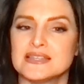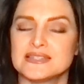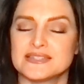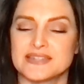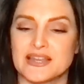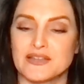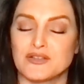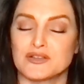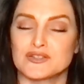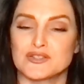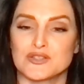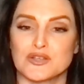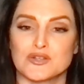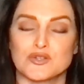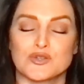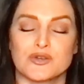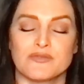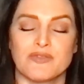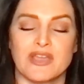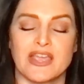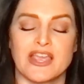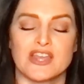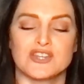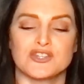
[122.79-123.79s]
StayLuxe Luxury
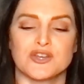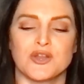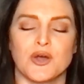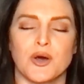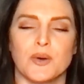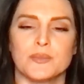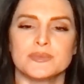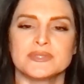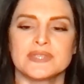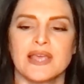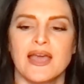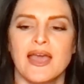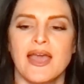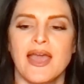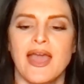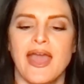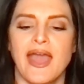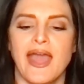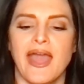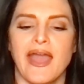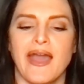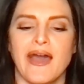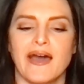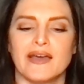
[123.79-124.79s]
Vacation Homes.
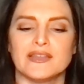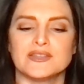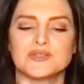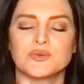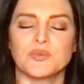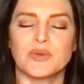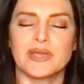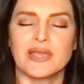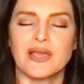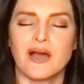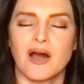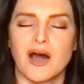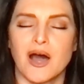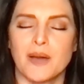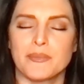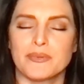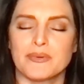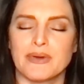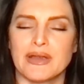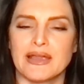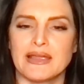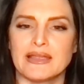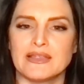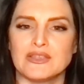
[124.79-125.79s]
And we
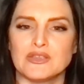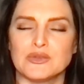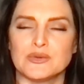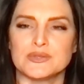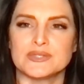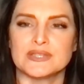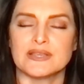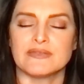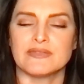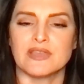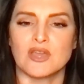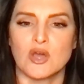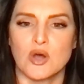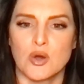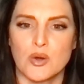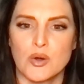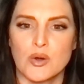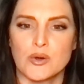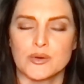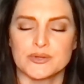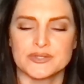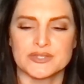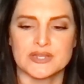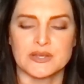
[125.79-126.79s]
operate using the
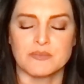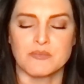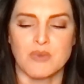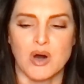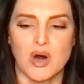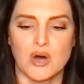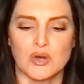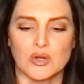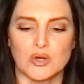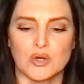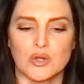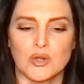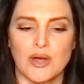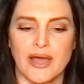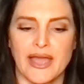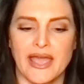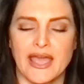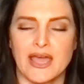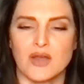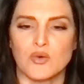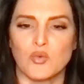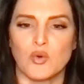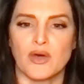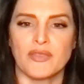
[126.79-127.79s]
co-hosting model.
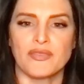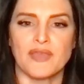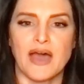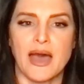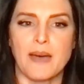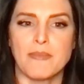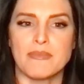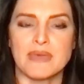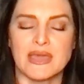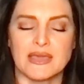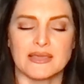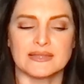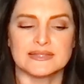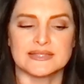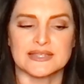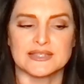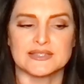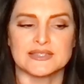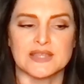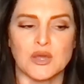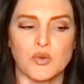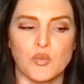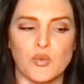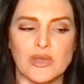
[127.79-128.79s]
And what that means
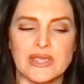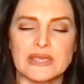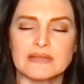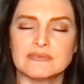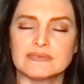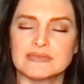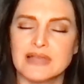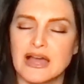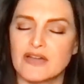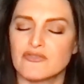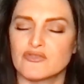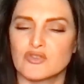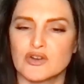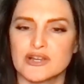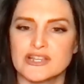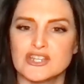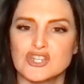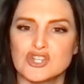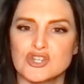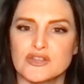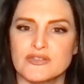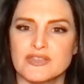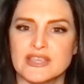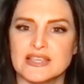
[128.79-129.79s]
is that we
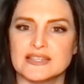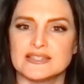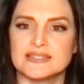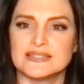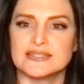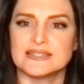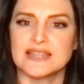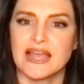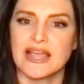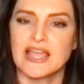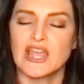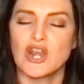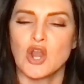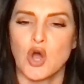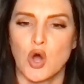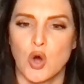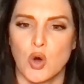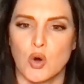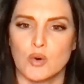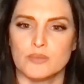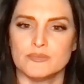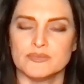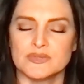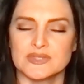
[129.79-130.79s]
leverage the second
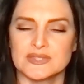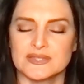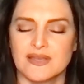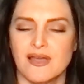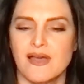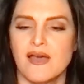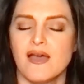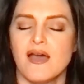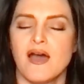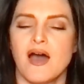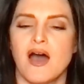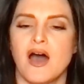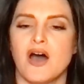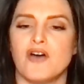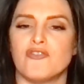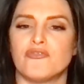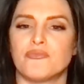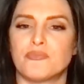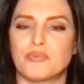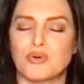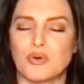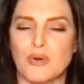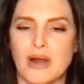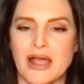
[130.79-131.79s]
homes
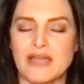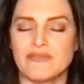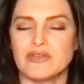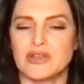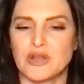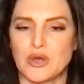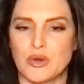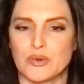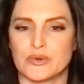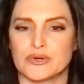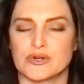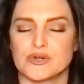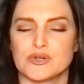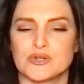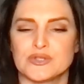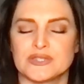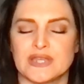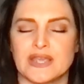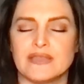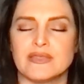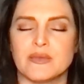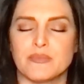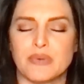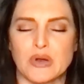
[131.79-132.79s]
of private owners
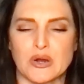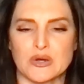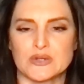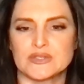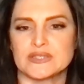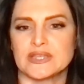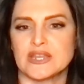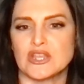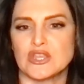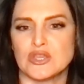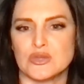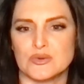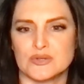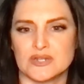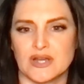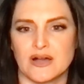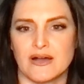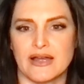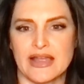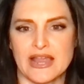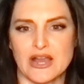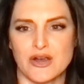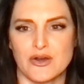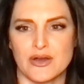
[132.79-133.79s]
in the Park City,
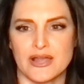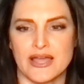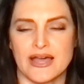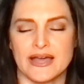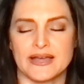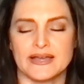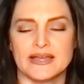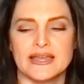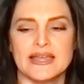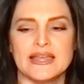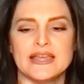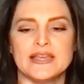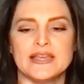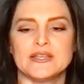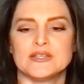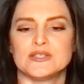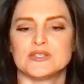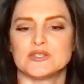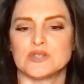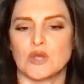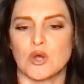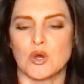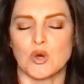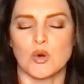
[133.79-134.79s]
Utah area.
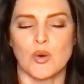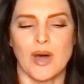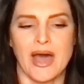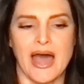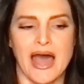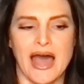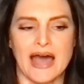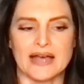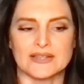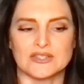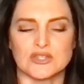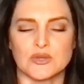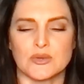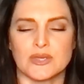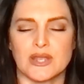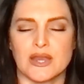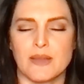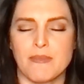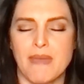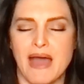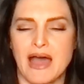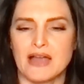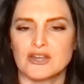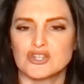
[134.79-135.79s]
So as you can
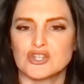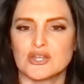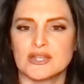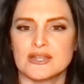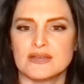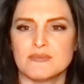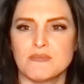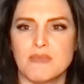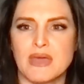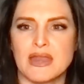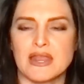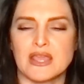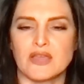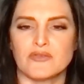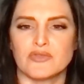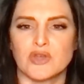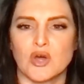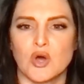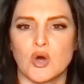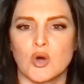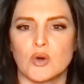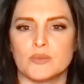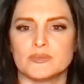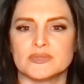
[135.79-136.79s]
imagine, many of the
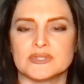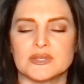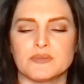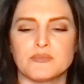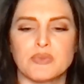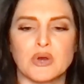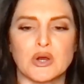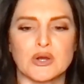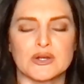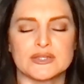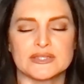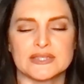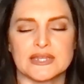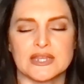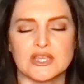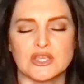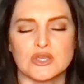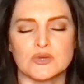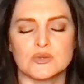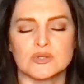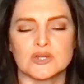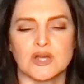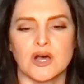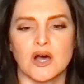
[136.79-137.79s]
homes in Park City,
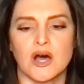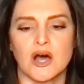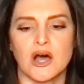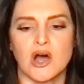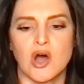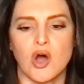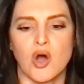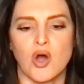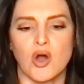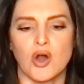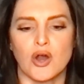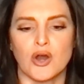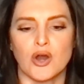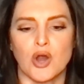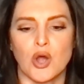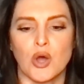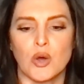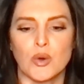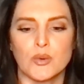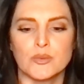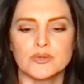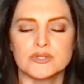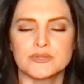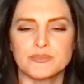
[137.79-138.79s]
Utah are
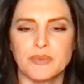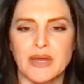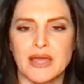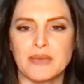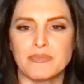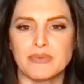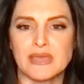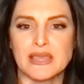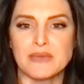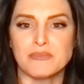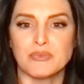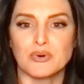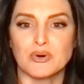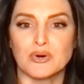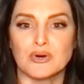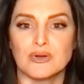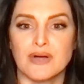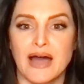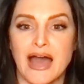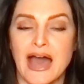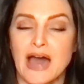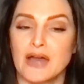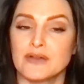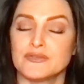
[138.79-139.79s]
owned by
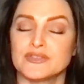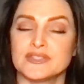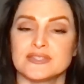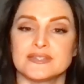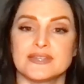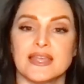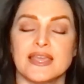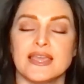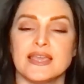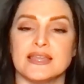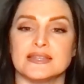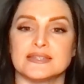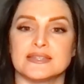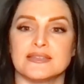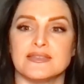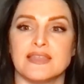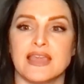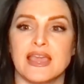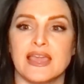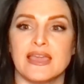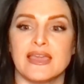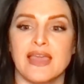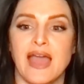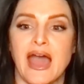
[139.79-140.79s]
people out of state.
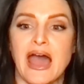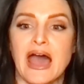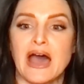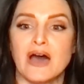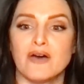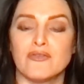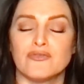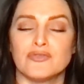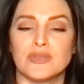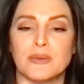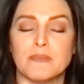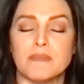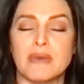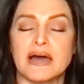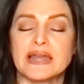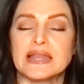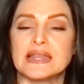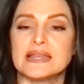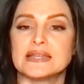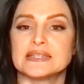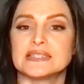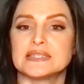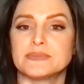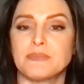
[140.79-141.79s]
They have the money
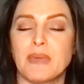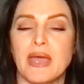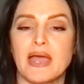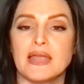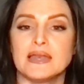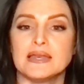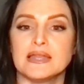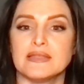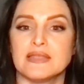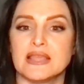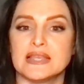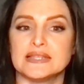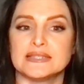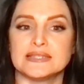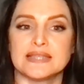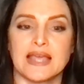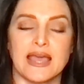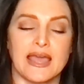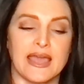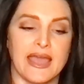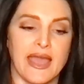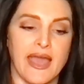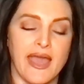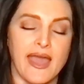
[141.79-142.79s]
to spend and they
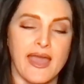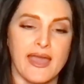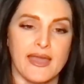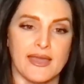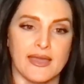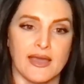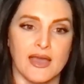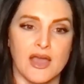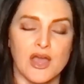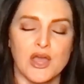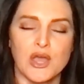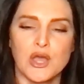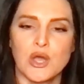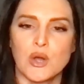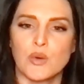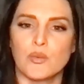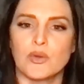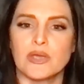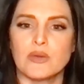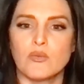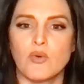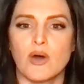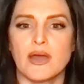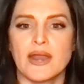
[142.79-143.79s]
say, hey,
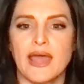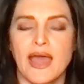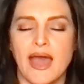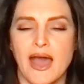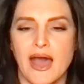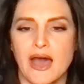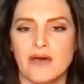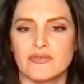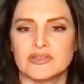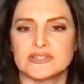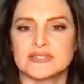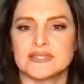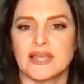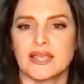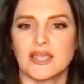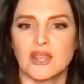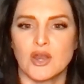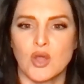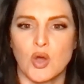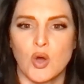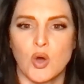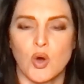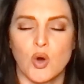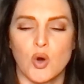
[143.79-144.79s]
we want to have a
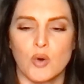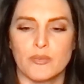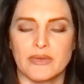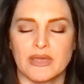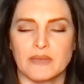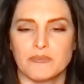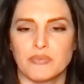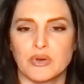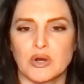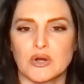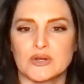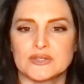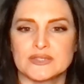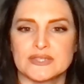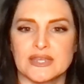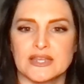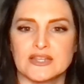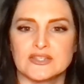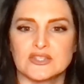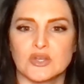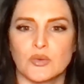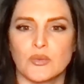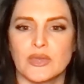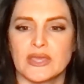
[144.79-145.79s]
second home in Park City
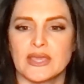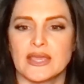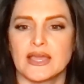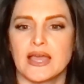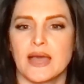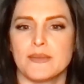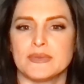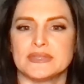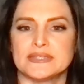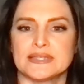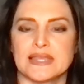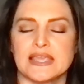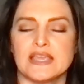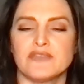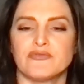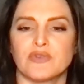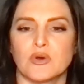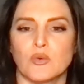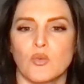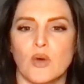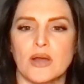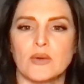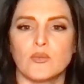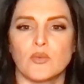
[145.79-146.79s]
so we can come and ski
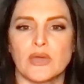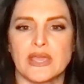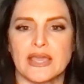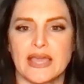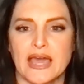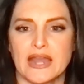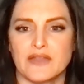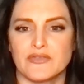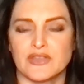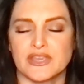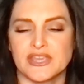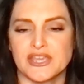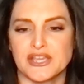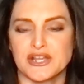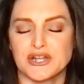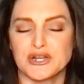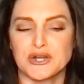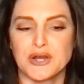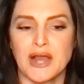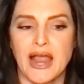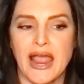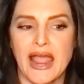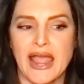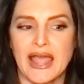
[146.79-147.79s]
for 1 week out of the year.